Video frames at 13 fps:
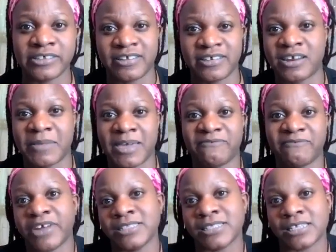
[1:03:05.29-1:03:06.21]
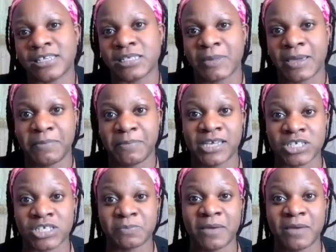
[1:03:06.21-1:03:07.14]
They're not on my friends list. My
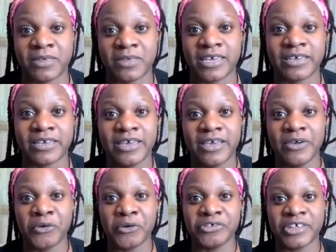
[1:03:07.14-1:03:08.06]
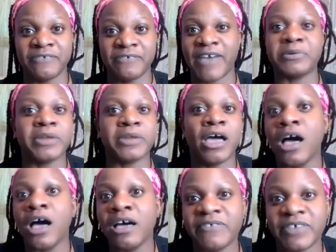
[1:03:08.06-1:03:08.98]
page is public, or they found
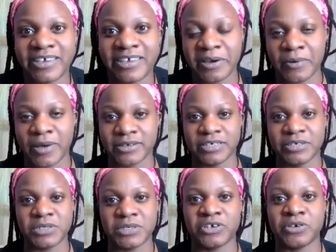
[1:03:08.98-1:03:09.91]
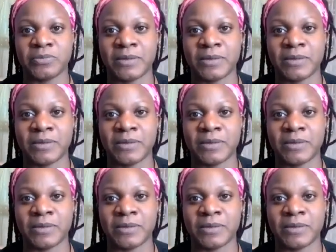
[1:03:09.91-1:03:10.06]
a video on YouTube.